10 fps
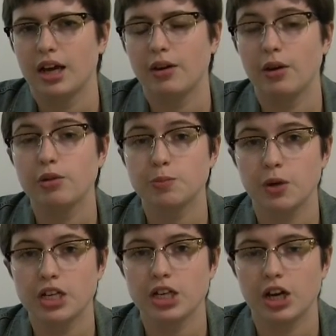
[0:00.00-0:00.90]
It was
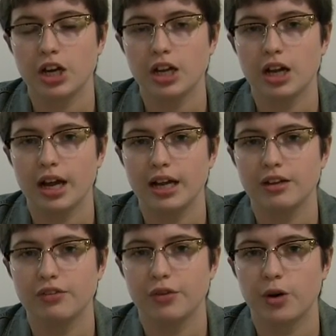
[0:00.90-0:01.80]
pretty good,
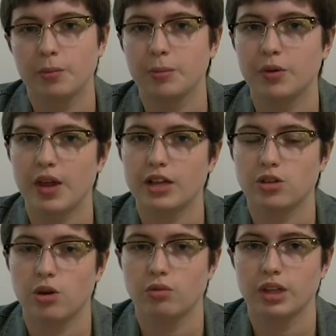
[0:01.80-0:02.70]
and for people that
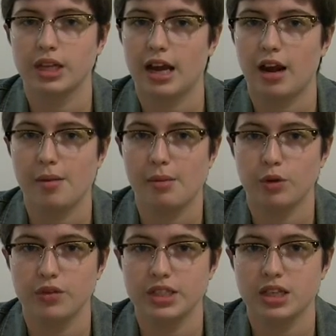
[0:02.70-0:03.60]
don't really care about
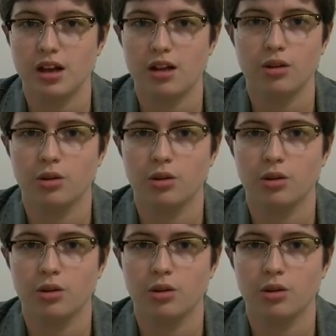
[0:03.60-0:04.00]
movies at all,